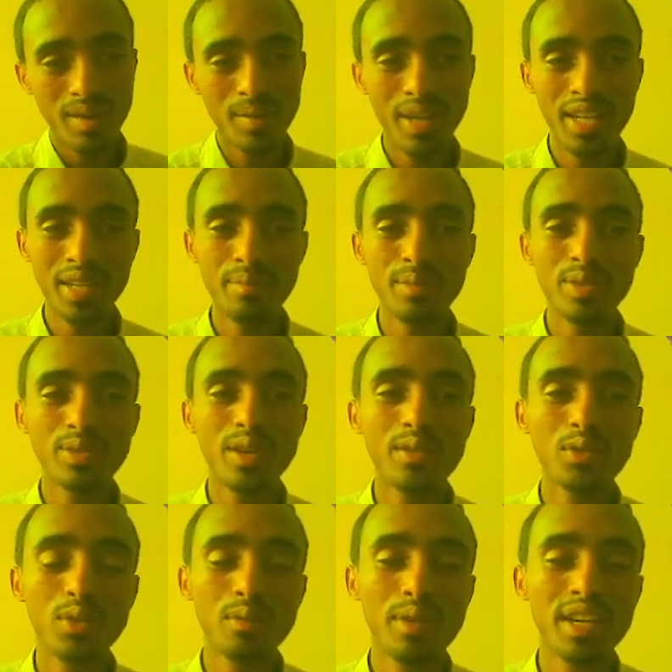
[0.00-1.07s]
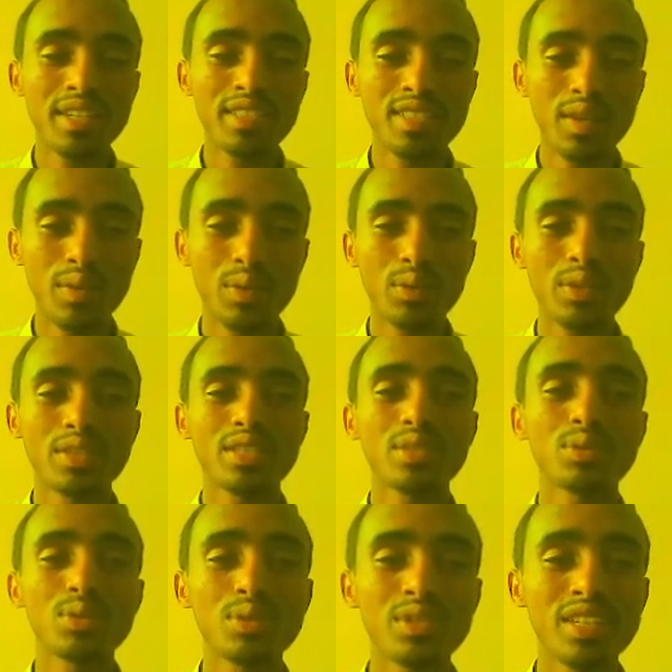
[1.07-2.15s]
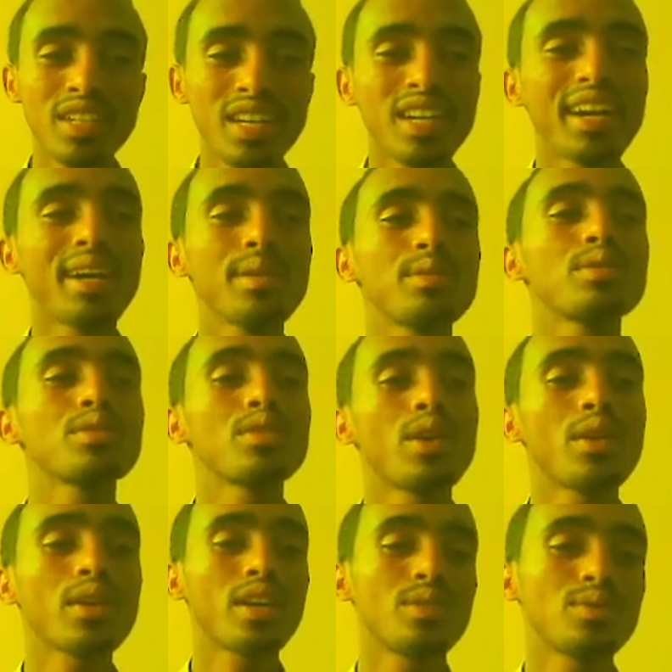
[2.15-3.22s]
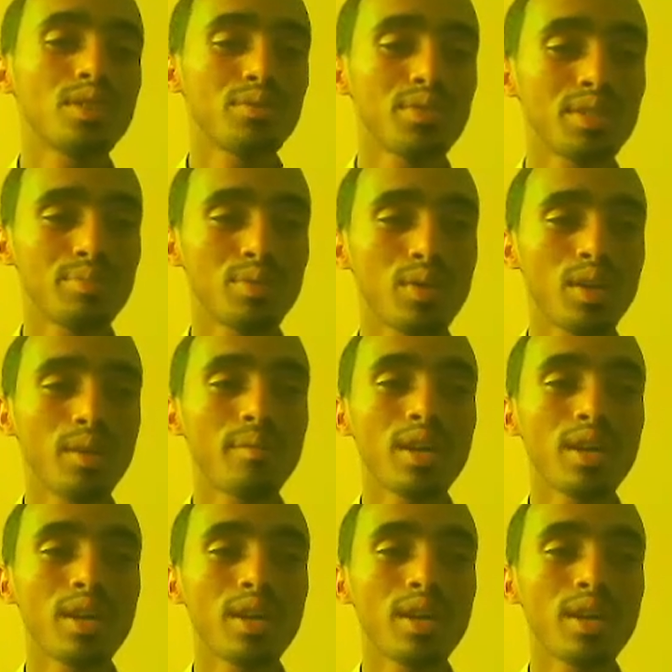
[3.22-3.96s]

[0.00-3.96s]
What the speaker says: My name is Noy from ADDIS University. Today I'm going to tell you how to solve this problem.